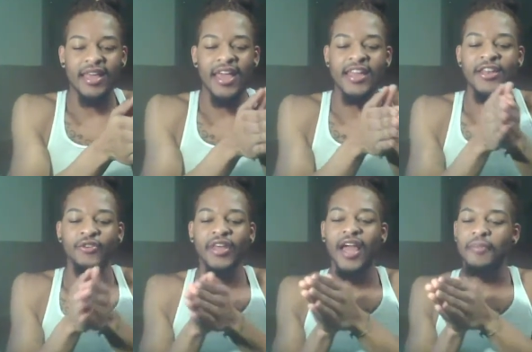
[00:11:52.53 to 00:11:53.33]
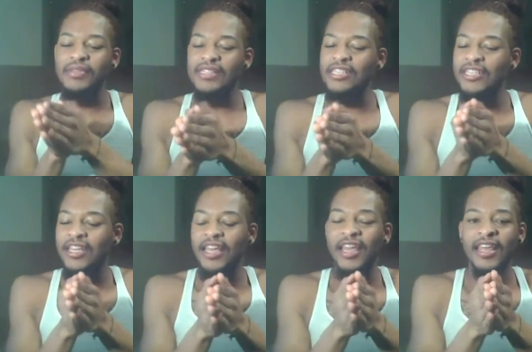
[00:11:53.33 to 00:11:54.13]
and know the
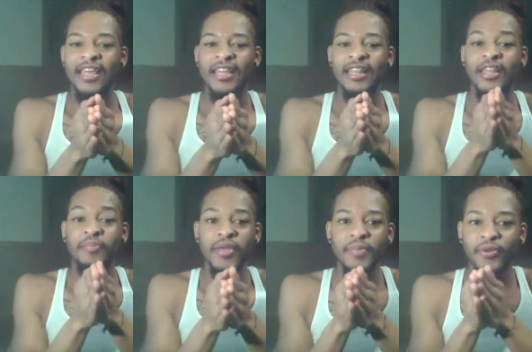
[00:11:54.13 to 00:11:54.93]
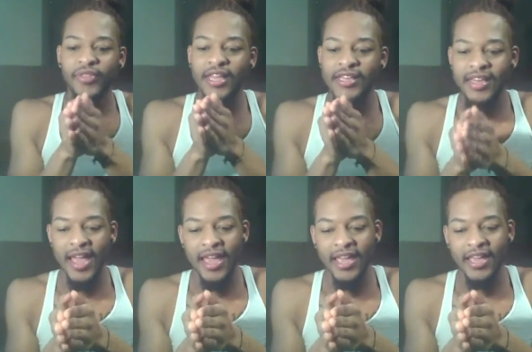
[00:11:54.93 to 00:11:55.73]
competition in the people they
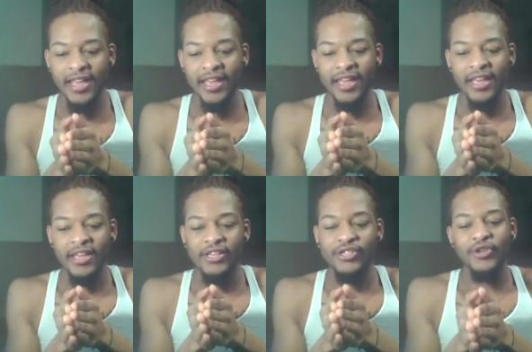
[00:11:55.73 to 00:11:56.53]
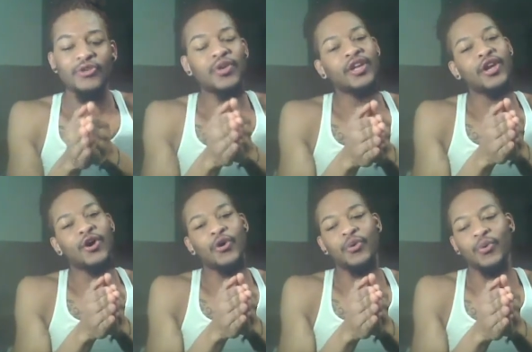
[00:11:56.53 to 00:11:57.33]
date. So you can
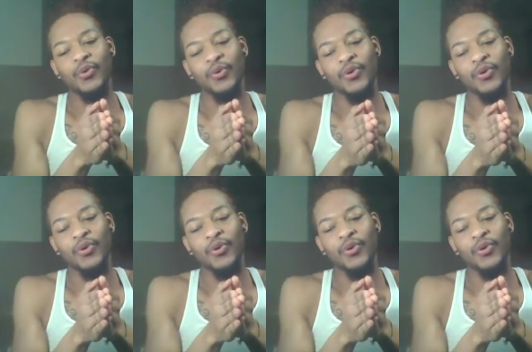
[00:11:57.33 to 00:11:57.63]
know,